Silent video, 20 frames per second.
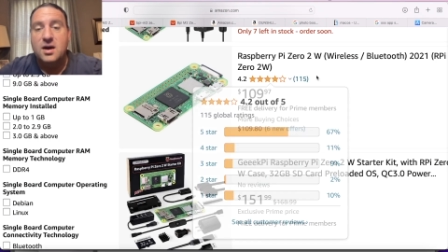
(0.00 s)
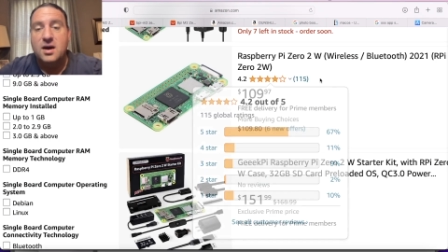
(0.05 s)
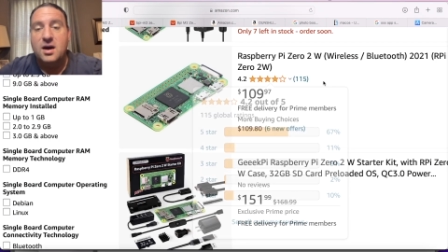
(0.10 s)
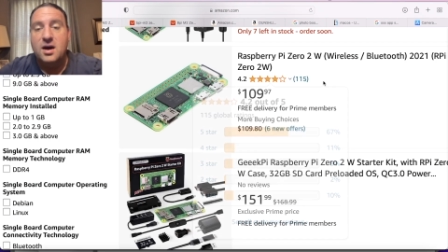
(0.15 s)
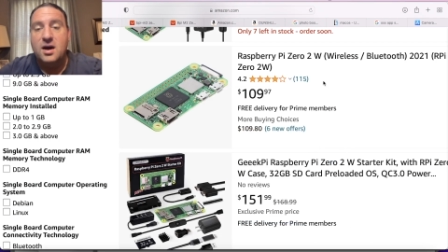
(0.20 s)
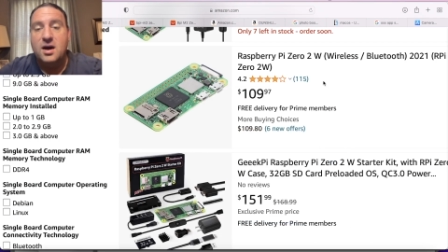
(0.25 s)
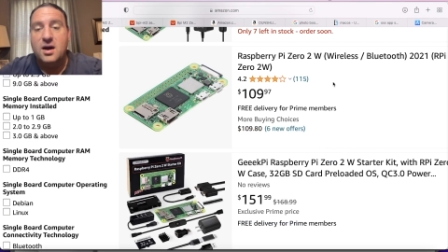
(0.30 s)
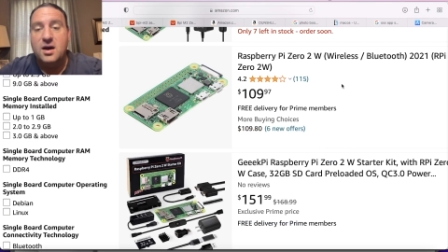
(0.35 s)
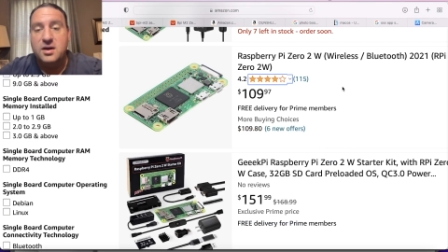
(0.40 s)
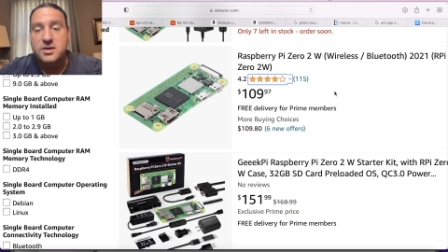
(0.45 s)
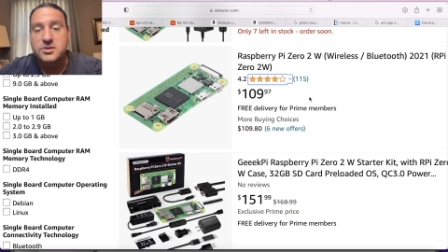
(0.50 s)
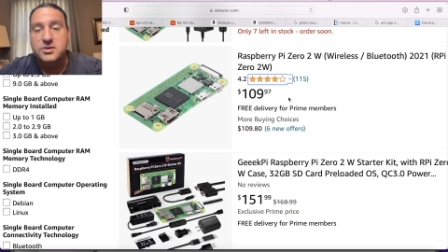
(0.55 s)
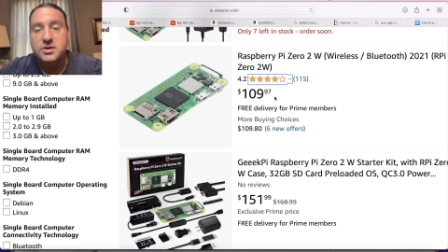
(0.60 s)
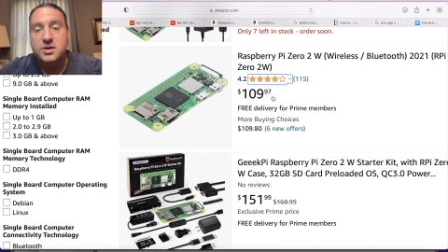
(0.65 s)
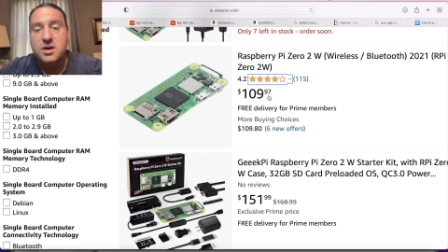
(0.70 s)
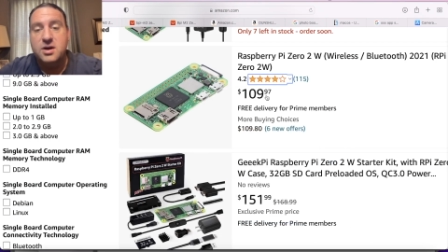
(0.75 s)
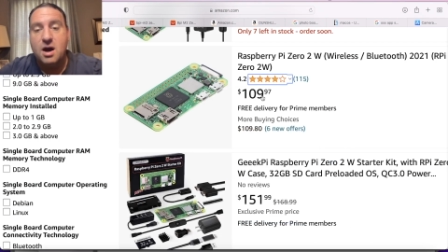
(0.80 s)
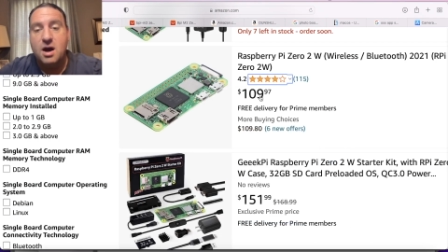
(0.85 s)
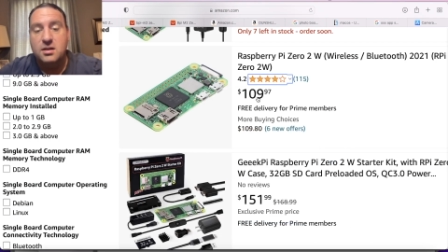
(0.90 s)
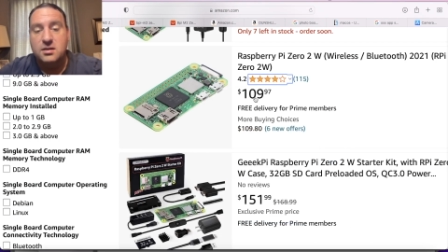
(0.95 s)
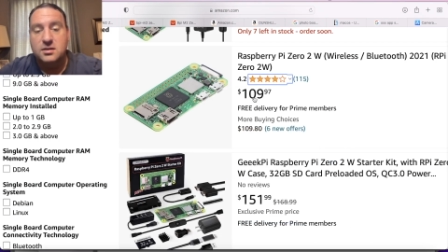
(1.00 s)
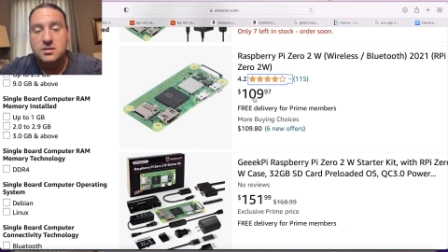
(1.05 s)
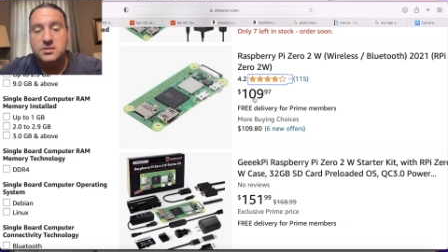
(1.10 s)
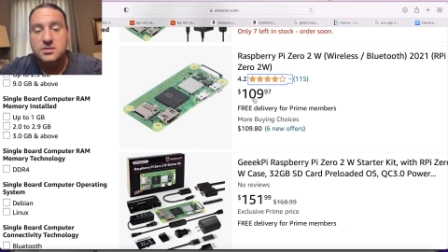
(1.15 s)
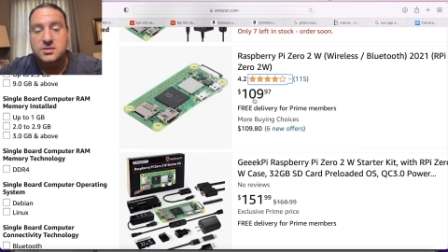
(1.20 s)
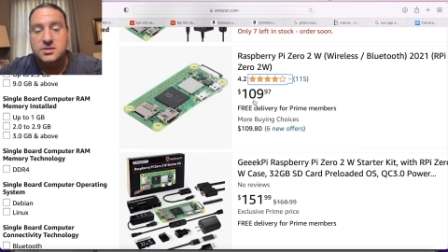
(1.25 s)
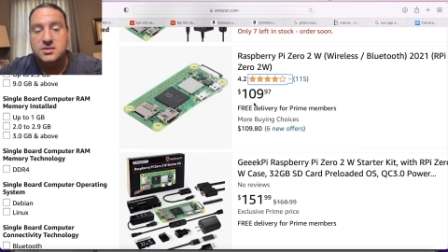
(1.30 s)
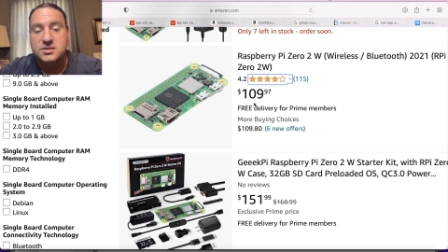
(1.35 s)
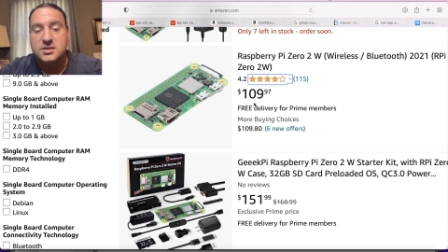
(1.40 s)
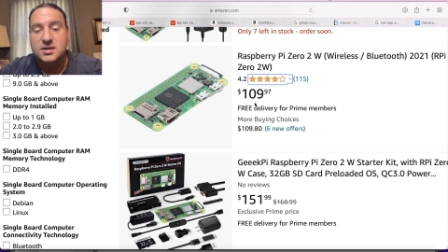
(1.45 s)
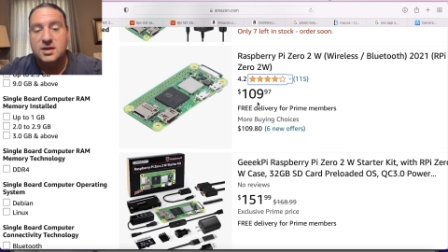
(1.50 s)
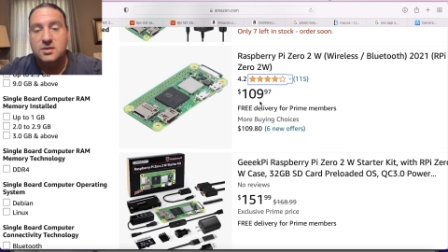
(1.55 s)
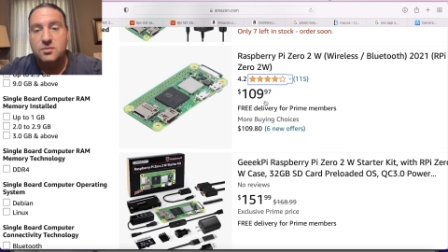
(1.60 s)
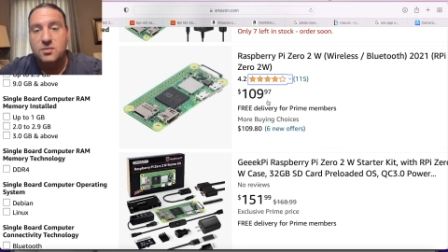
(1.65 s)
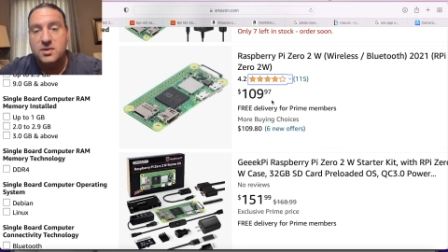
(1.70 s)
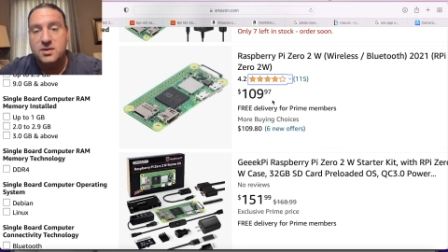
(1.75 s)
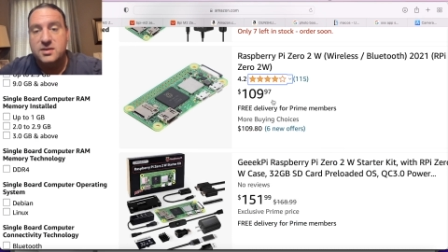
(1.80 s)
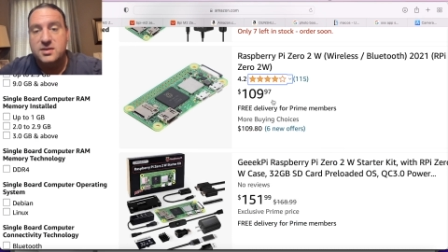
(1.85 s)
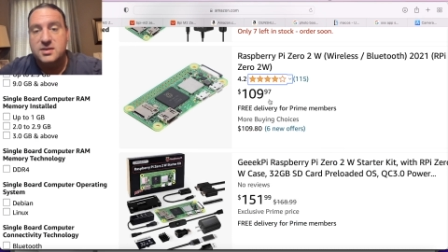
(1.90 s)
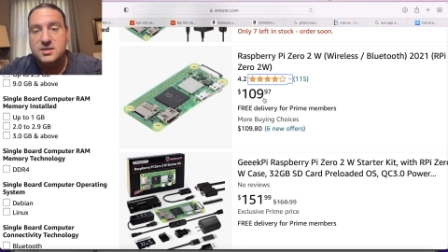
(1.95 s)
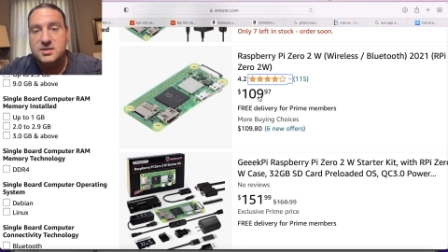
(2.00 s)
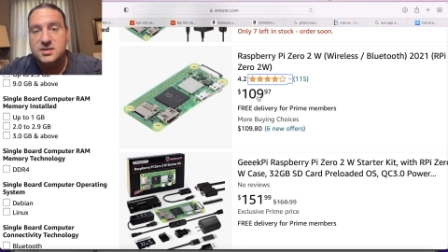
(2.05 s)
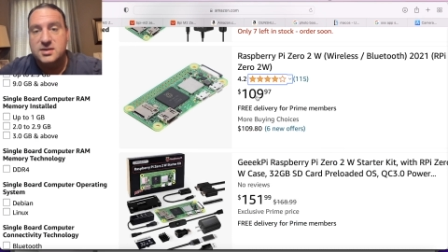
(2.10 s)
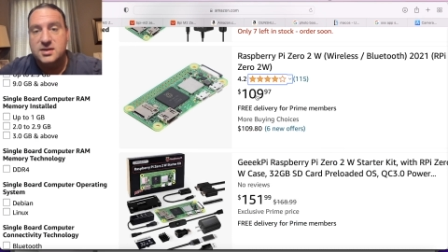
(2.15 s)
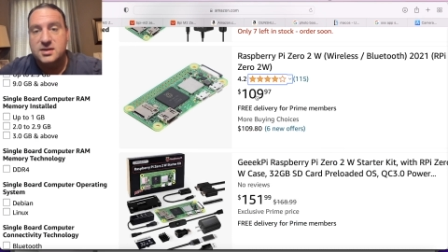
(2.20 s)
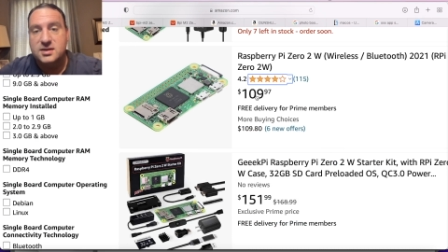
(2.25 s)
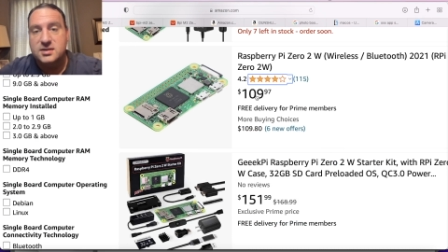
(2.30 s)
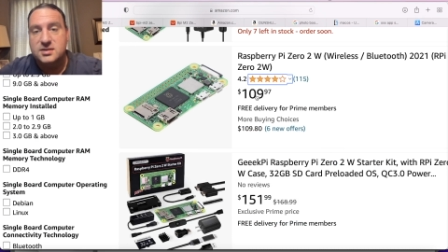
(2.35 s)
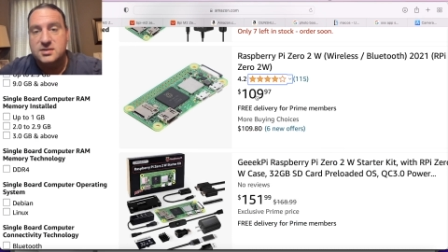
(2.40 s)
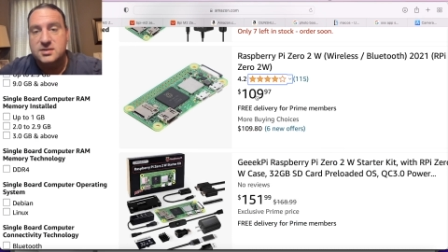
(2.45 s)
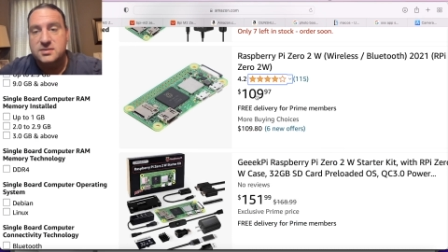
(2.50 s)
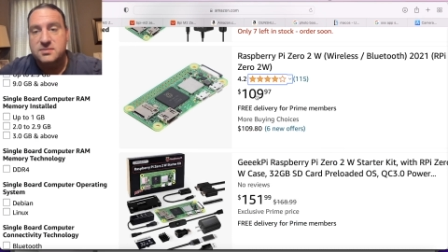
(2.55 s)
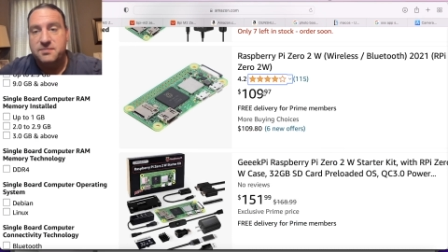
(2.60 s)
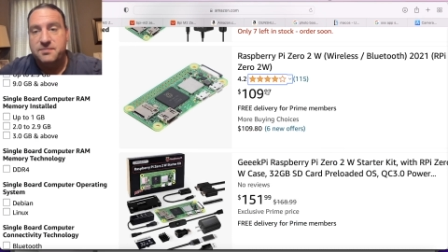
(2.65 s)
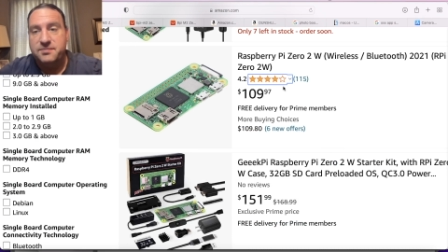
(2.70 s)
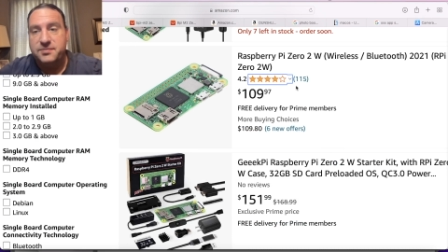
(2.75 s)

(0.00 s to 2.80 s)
$100 to get one of these things.